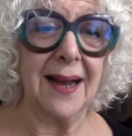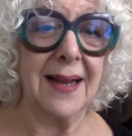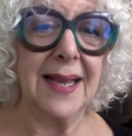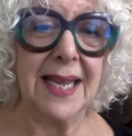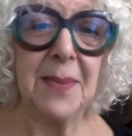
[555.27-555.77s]

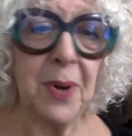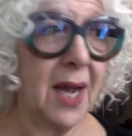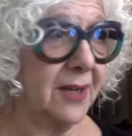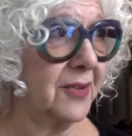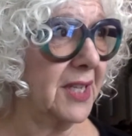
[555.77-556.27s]
He
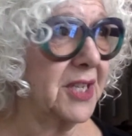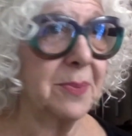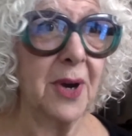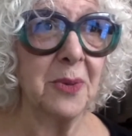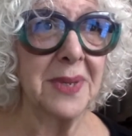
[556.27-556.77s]
pondered this a
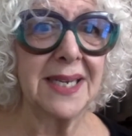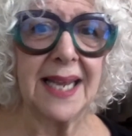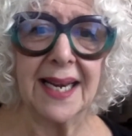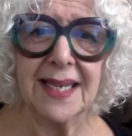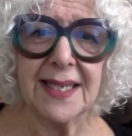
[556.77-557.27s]
moment and
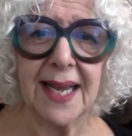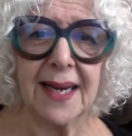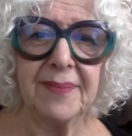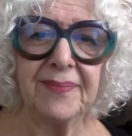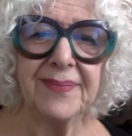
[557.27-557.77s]
he said,
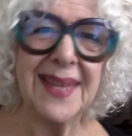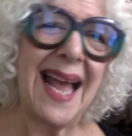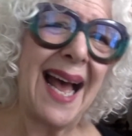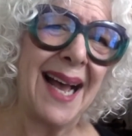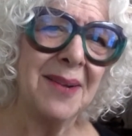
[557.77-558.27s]

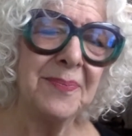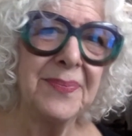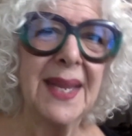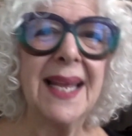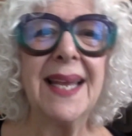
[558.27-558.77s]
"Nah,
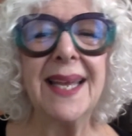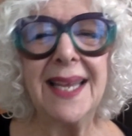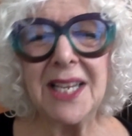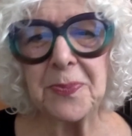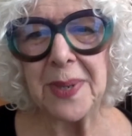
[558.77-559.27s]

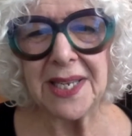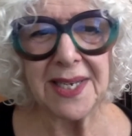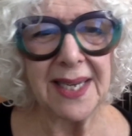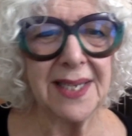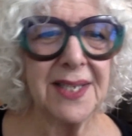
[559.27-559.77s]
he's
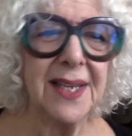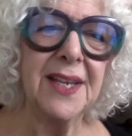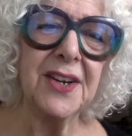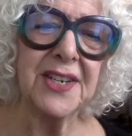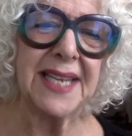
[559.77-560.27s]
business,
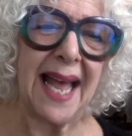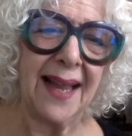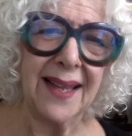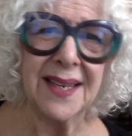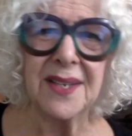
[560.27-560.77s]
you're
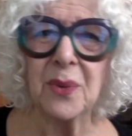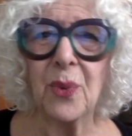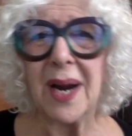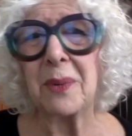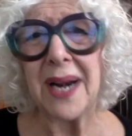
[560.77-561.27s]
talent,
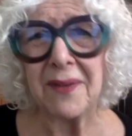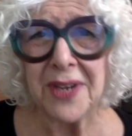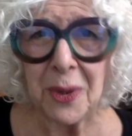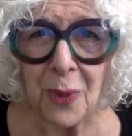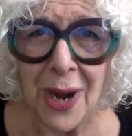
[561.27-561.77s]
wear whatever you
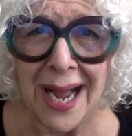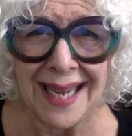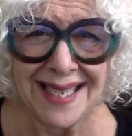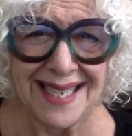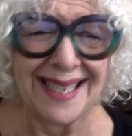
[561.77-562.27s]

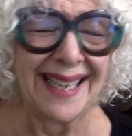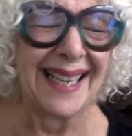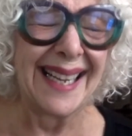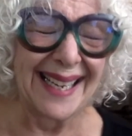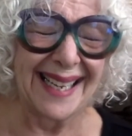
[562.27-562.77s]
want."
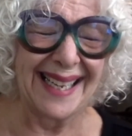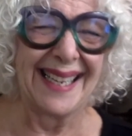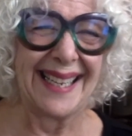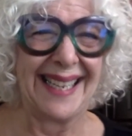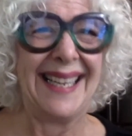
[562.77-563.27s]

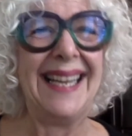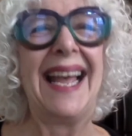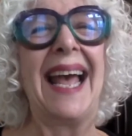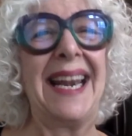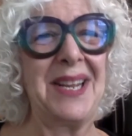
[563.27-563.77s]

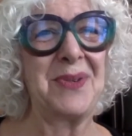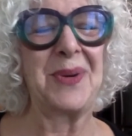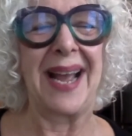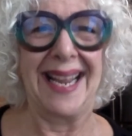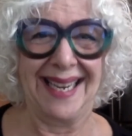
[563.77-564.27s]

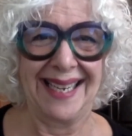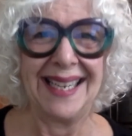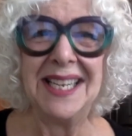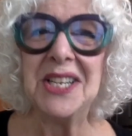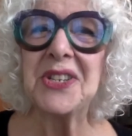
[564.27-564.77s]
Anyway,
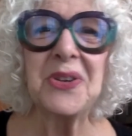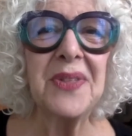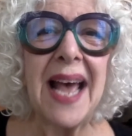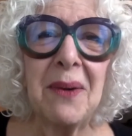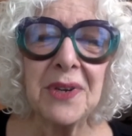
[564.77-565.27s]
so
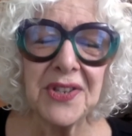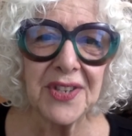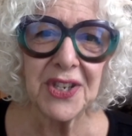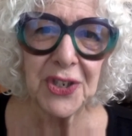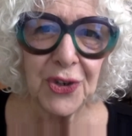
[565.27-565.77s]
that was the
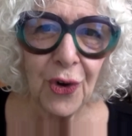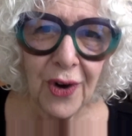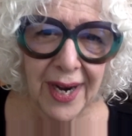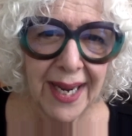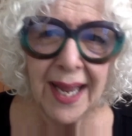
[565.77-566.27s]

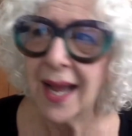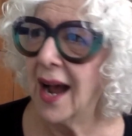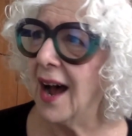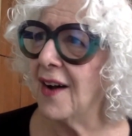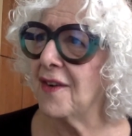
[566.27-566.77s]
story
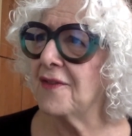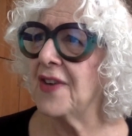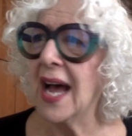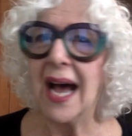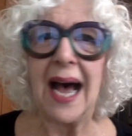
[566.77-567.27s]
of
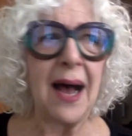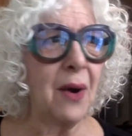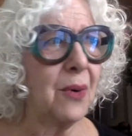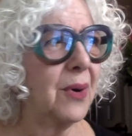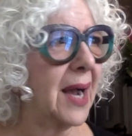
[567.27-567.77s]

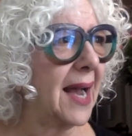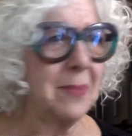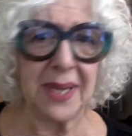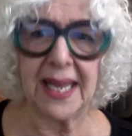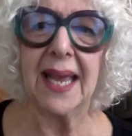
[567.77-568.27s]
how I
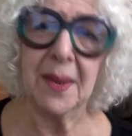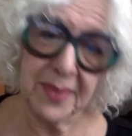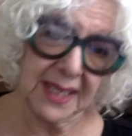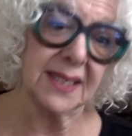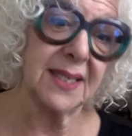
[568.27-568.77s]
became
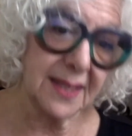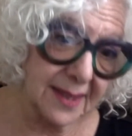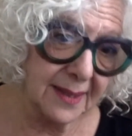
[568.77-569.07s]
this